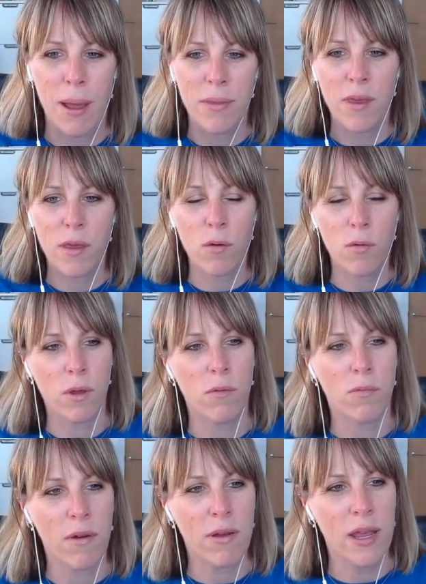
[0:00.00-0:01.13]
And so you're
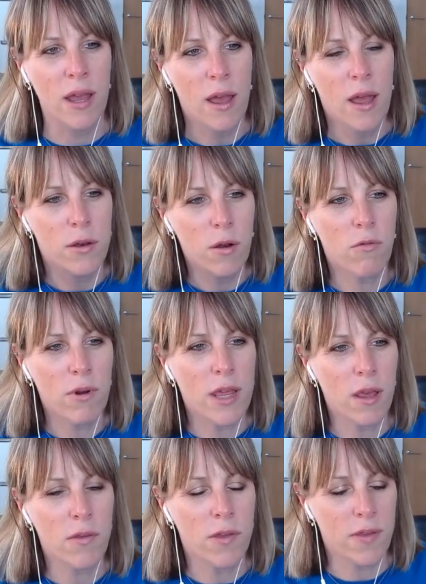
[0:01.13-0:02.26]
very not really
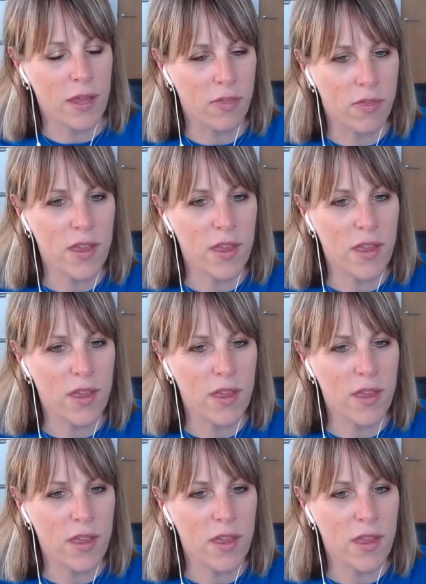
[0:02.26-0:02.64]
used to saying,